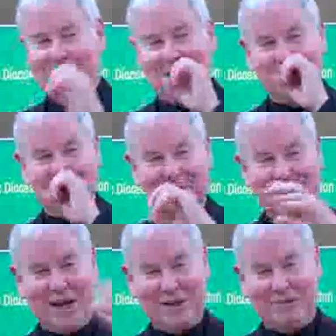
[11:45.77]
you sort of
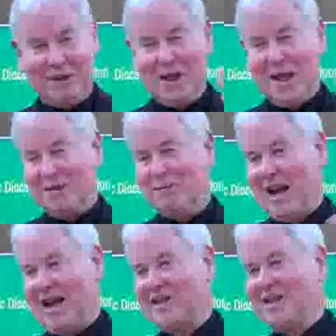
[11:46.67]
take some
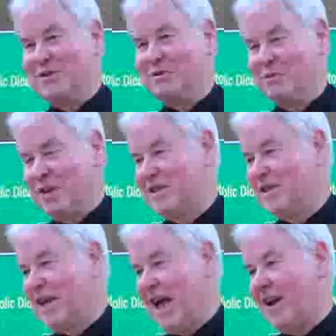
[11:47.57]
classics from the
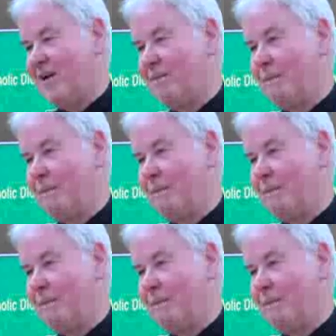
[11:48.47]
Western canon.